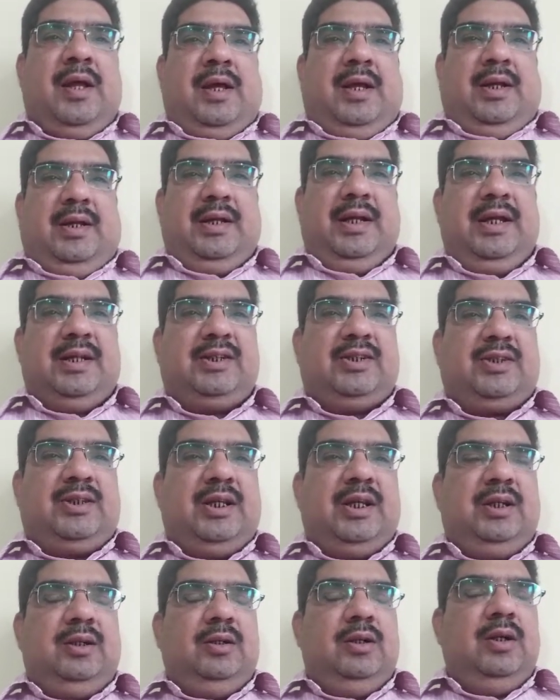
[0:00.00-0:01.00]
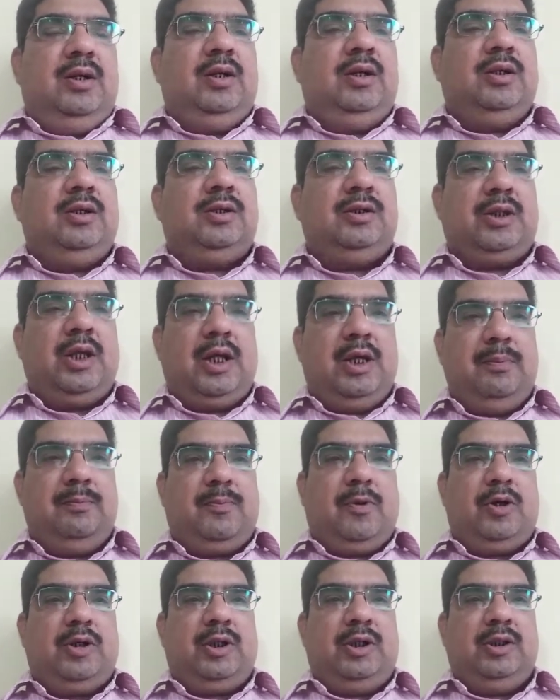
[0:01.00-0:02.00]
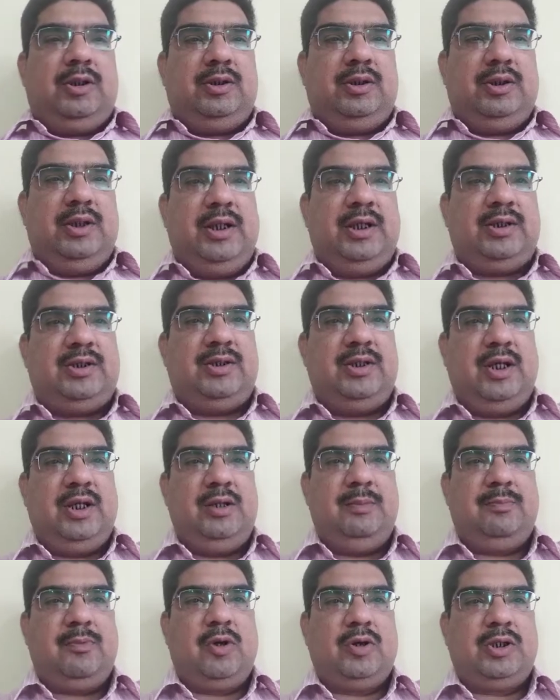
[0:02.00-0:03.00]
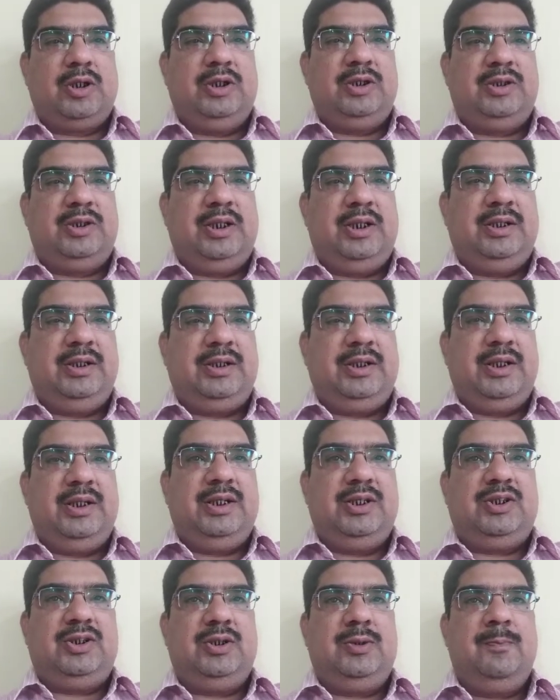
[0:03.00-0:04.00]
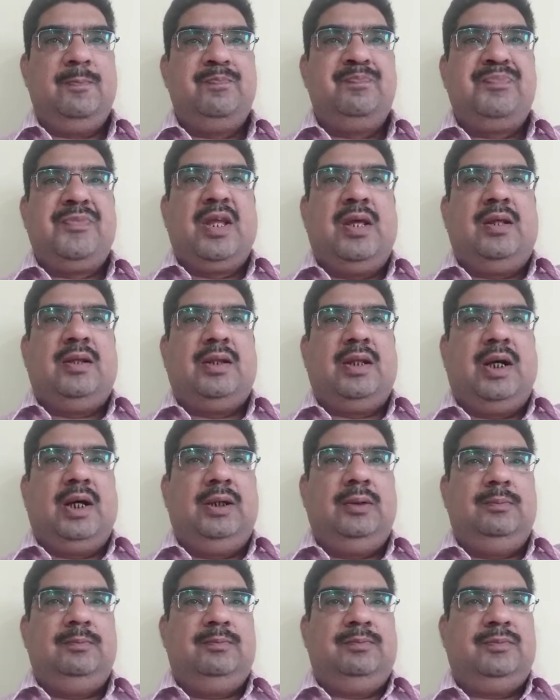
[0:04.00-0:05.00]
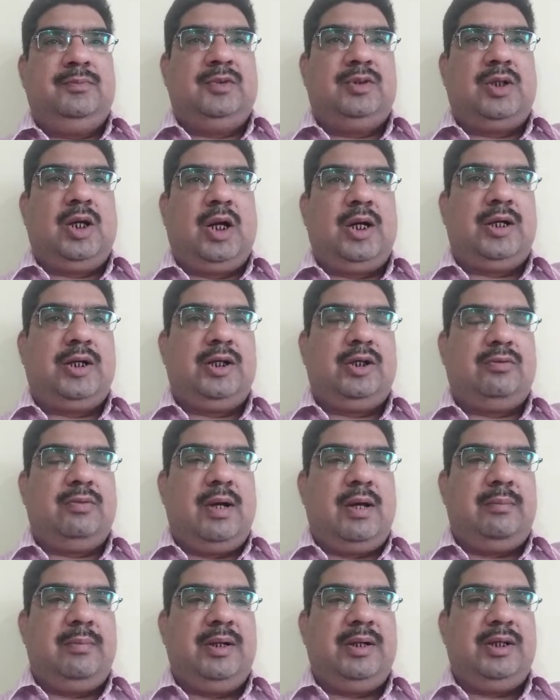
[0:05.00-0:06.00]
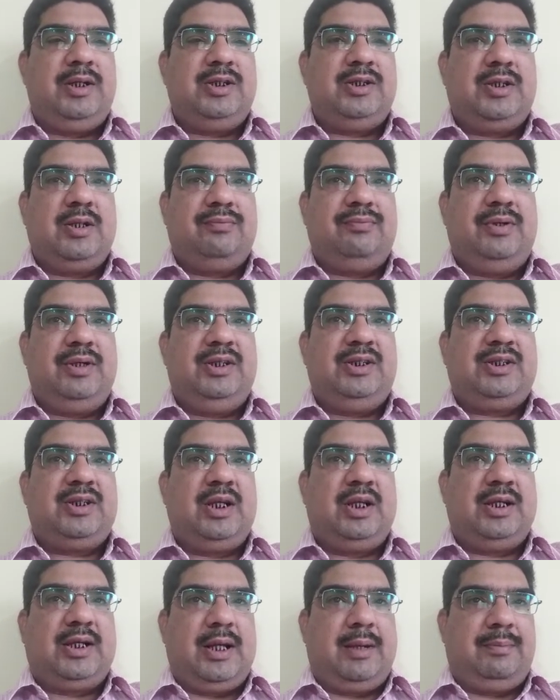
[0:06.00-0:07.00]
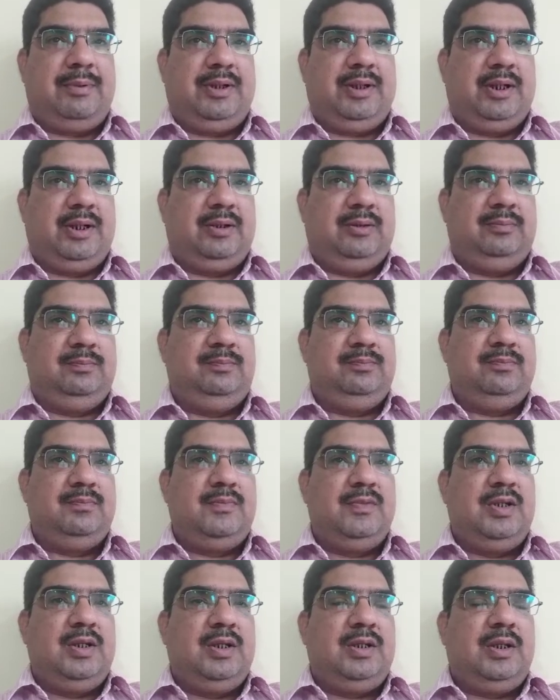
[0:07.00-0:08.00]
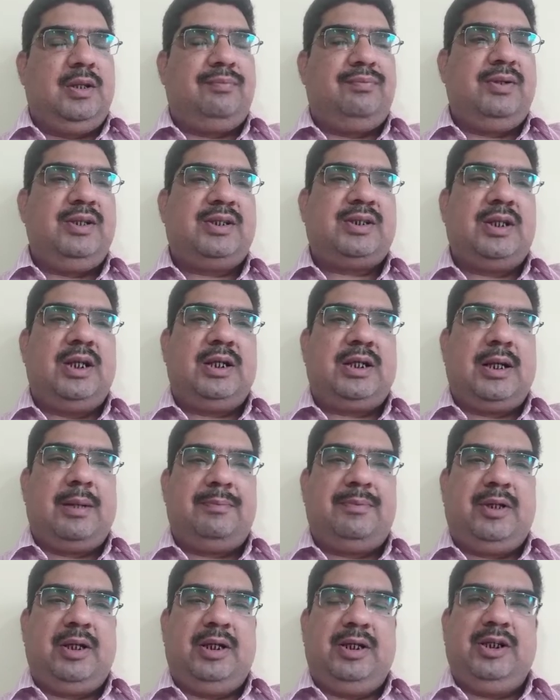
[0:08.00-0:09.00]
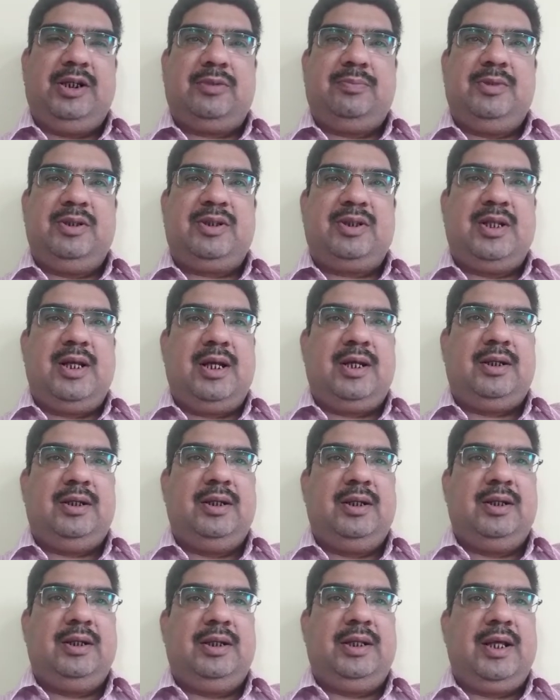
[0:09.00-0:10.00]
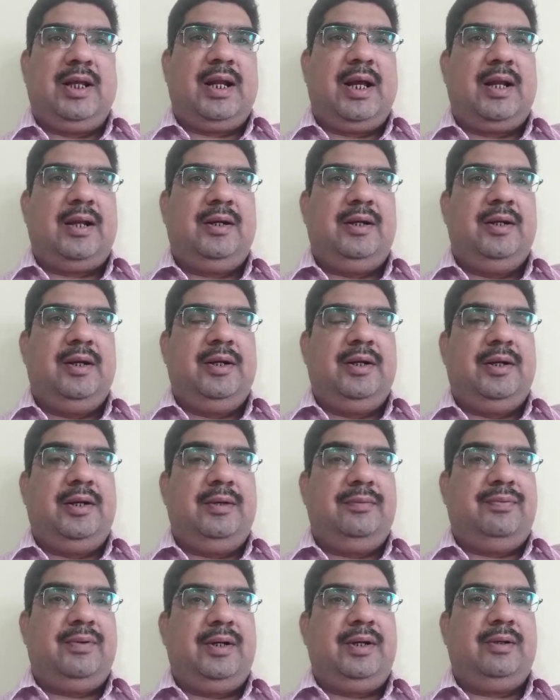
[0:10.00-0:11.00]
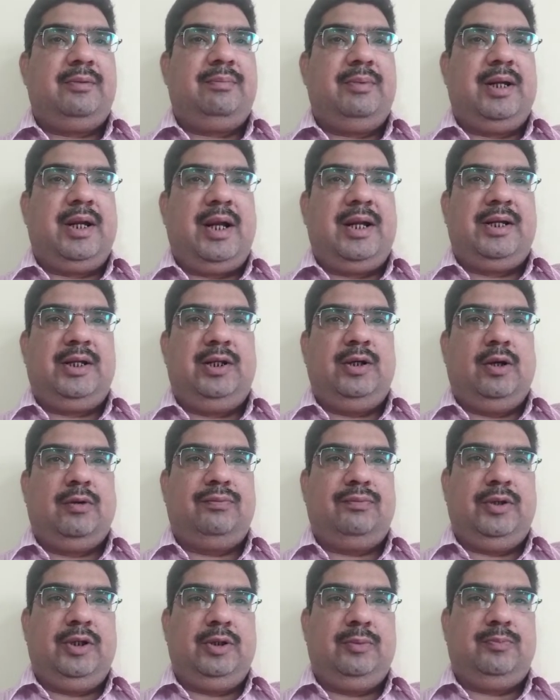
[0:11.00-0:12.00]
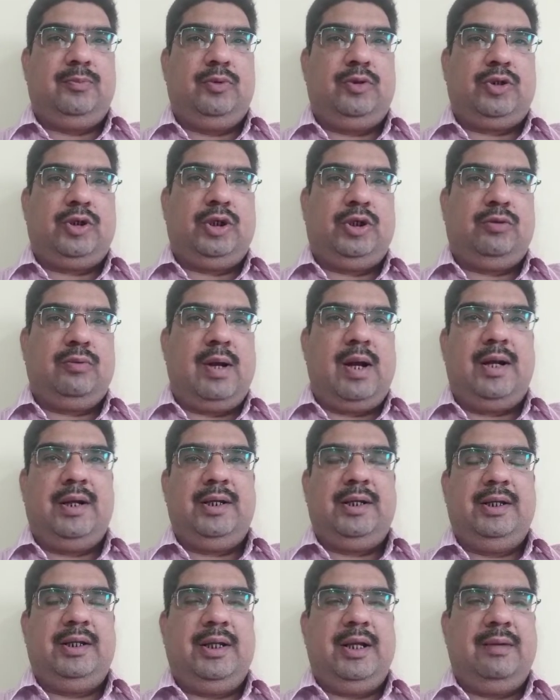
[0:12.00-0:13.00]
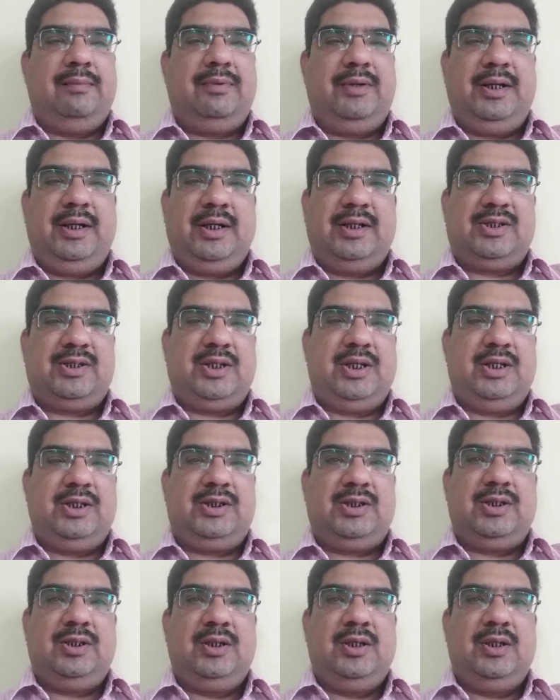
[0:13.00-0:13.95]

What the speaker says: Next the important thing is the third requirement is the physical capital. The physical capital, it means that there are different variety of input required in every stage